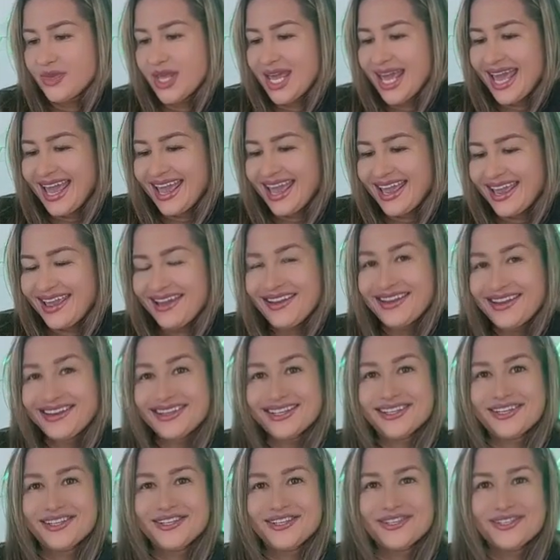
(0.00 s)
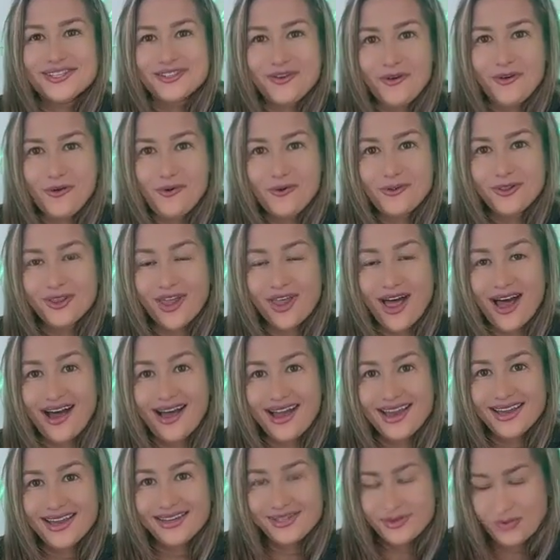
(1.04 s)
And it is so
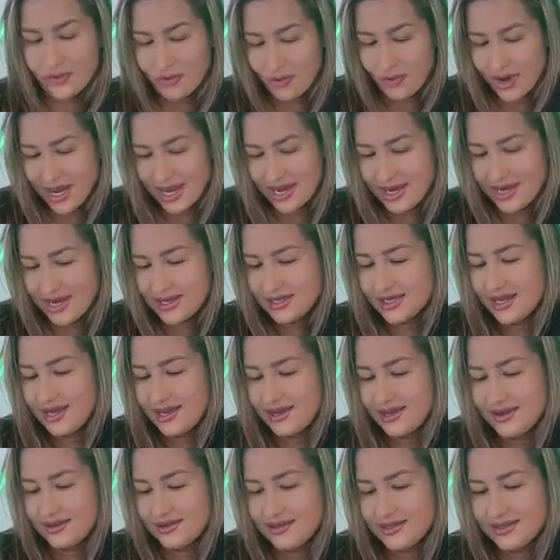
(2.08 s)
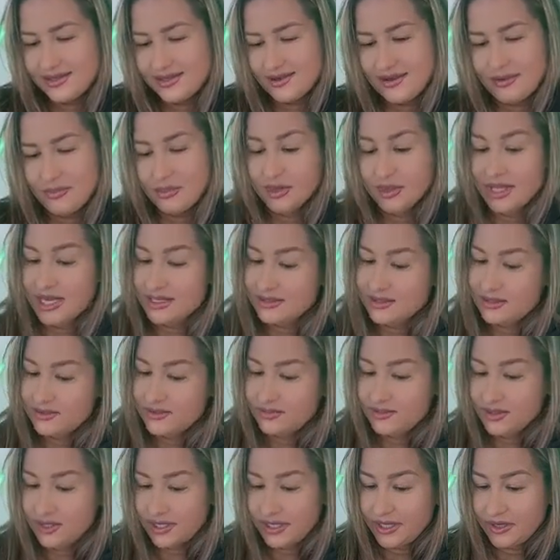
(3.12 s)
lightweight and uh, pleasant
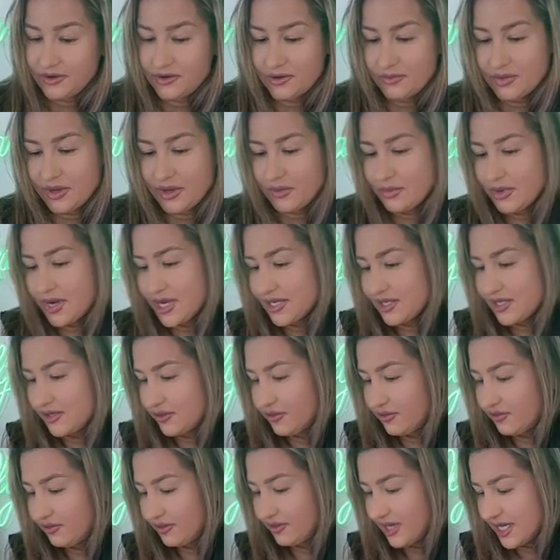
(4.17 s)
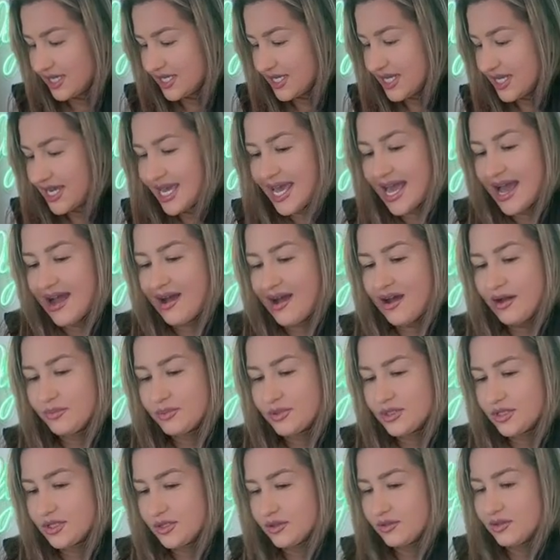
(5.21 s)
feeling on my body already.
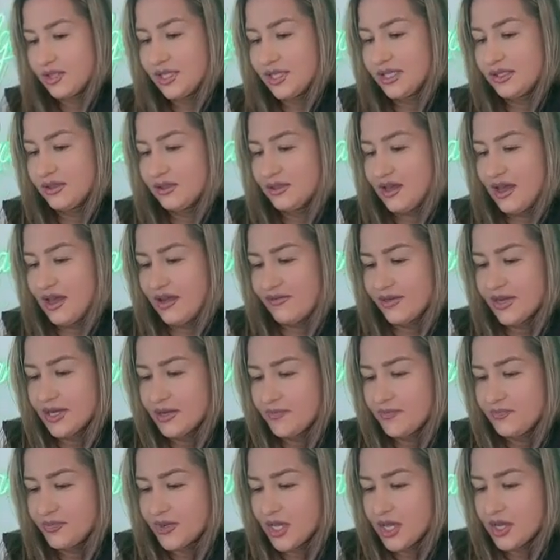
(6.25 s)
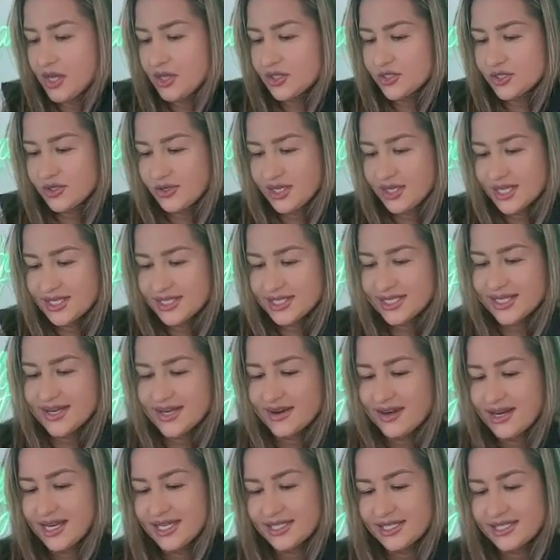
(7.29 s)
Absolutely love it. So yes,
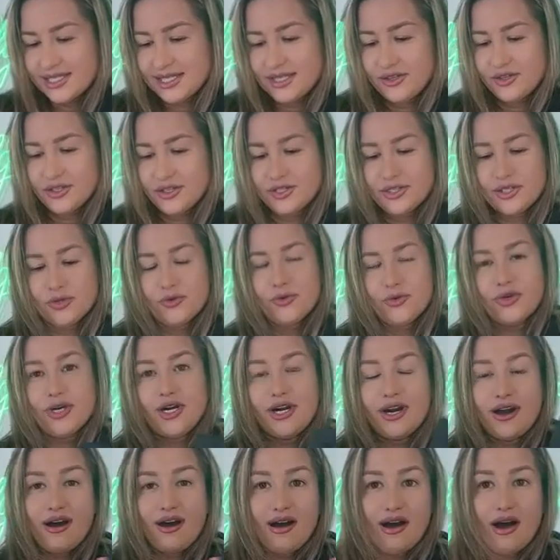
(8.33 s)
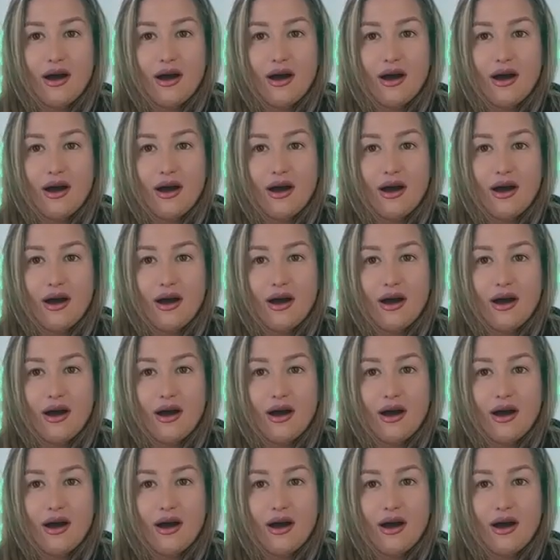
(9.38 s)
guys, here is your uh,